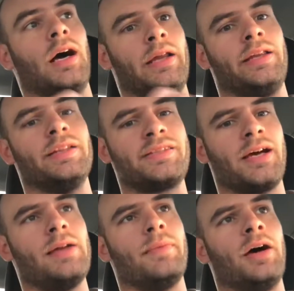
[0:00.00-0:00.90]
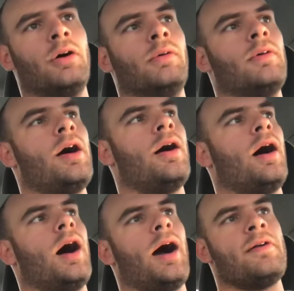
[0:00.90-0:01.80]
I need a timeout.
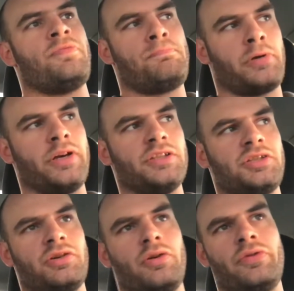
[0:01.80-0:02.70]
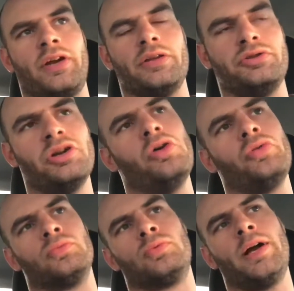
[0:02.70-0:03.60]
I'm pretty sure that I know
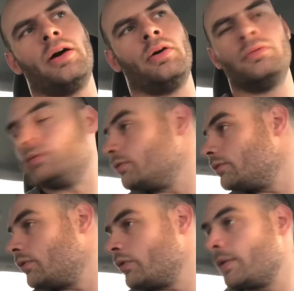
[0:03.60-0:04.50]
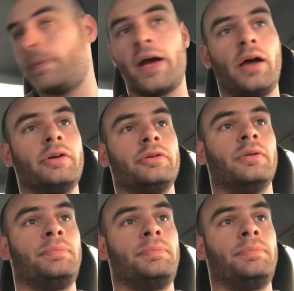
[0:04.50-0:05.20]
the route or the pattern to